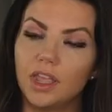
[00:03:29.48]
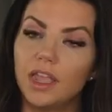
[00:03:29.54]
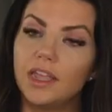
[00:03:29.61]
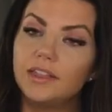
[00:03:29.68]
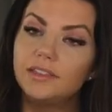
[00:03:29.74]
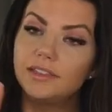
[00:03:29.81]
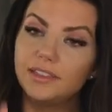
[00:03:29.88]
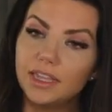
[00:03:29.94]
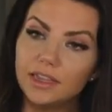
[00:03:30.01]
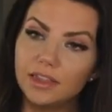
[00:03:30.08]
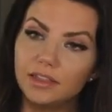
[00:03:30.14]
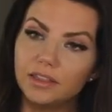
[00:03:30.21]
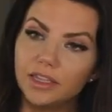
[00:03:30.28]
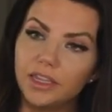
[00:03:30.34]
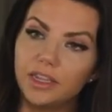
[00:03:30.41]
And
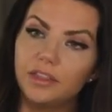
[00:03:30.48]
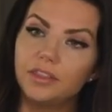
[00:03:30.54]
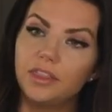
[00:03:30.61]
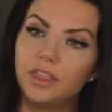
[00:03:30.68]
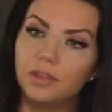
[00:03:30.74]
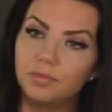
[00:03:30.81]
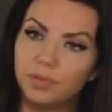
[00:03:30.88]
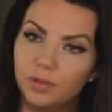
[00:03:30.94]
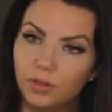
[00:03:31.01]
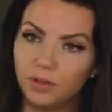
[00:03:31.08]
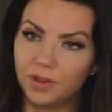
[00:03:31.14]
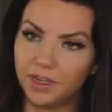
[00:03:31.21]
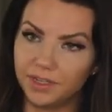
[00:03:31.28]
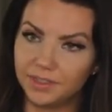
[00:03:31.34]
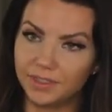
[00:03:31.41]
secondly, the
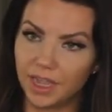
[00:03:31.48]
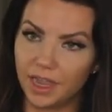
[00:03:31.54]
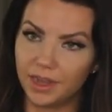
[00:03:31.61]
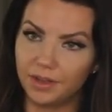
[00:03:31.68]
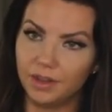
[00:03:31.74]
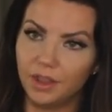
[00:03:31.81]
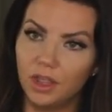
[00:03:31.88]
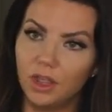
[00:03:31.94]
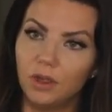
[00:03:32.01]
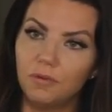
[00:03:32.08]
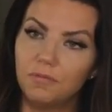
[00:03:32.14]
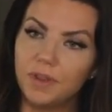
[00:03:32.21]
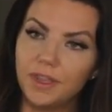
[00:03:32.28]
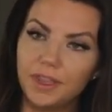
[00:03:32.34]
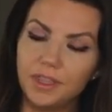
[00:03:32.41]
employee side.
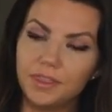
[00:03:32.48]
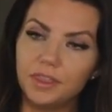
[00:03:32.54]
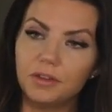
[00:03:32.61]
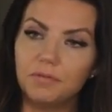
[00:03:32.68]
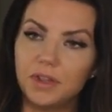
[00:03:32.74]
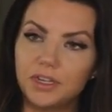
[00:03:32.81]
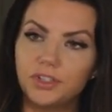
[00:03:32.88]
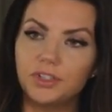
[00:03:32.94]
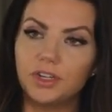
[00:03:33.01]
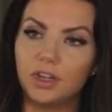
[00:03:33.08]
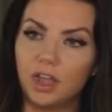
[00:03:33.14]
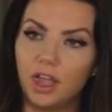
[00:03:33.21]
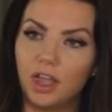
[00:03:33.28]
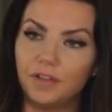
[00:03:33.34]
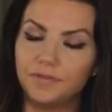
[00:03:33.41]
We get the question
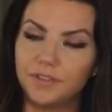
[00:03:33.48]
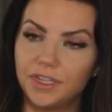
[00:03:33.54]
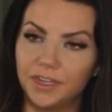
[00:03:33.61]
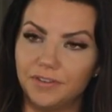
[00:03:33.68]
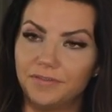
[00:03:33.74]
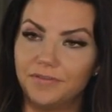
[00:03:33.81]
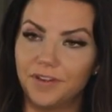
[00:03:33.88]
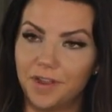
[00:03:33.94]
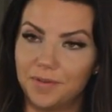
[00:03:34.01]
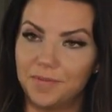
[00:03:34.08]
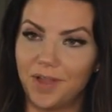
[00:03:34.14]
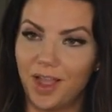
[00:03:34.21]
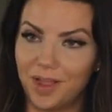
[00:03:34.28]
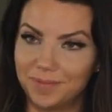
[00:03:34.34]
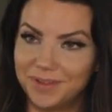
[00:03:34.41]
often from
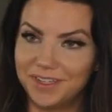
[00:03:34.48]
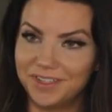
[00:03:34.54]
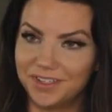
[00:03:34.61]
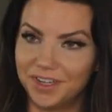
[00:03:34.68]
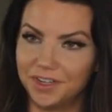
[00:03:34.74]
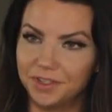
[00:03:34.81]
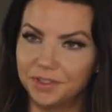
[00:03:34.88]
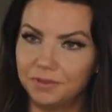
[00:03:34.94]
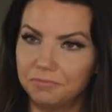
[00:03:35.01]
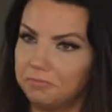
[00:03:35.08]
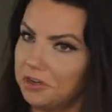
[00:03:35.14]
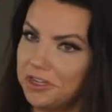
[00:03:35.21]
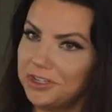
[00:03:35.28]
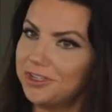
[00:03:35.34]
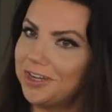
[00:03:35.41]
opticians,
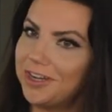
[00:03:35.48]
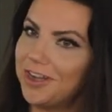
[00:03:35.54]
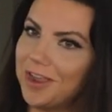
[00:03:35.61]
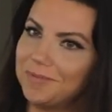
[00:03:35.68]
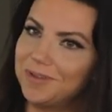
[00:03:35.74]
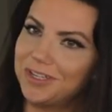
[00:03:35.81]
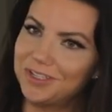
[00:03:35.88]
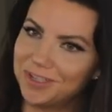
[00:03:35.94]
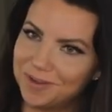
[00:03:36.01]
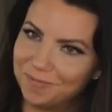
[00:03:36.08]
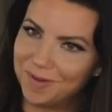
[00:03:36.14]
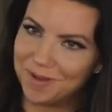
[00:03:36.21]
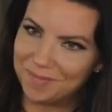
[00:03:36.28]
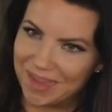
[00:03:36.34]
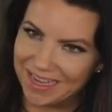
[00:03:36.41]
what should an optician
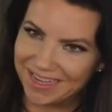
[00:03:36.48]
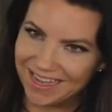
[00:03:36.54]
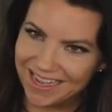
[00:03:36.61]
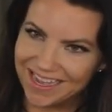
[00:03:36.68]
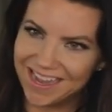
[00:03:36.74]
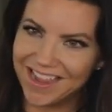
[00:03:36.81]
be making?